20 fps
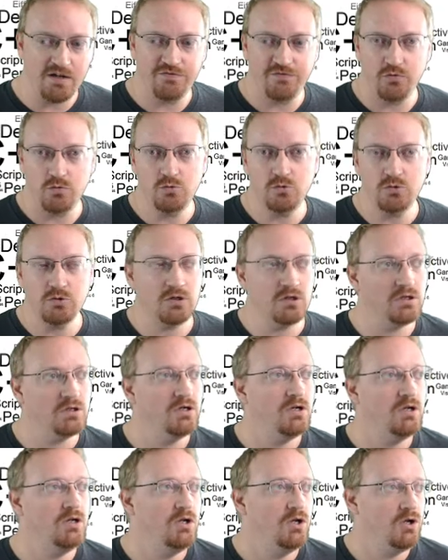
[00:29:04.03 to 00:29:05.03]

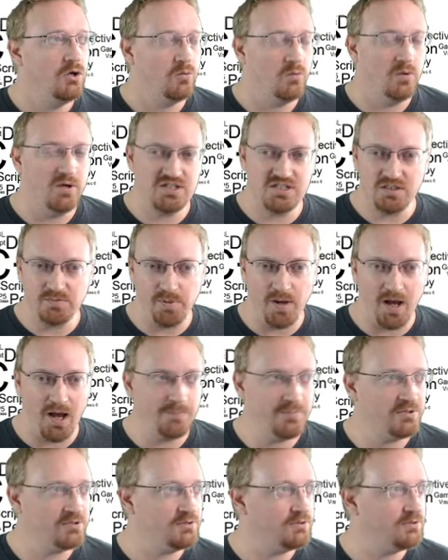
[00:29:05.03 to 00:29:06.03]
for? What's the
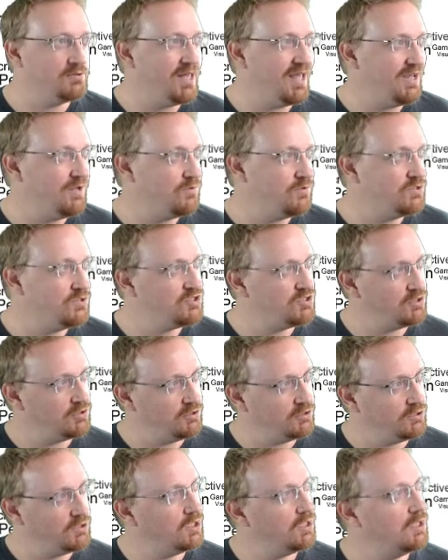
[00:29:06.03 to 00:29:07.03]
popular language to
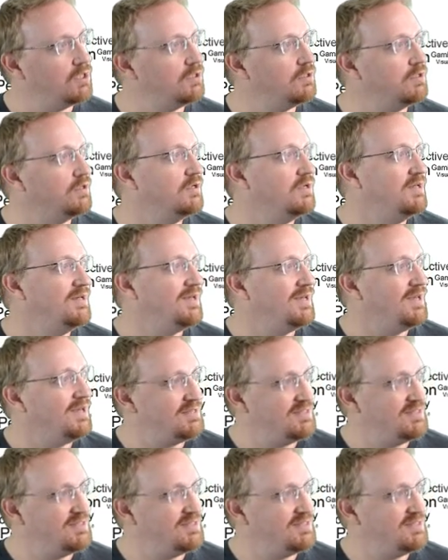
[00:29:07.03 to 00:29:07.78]
learn, et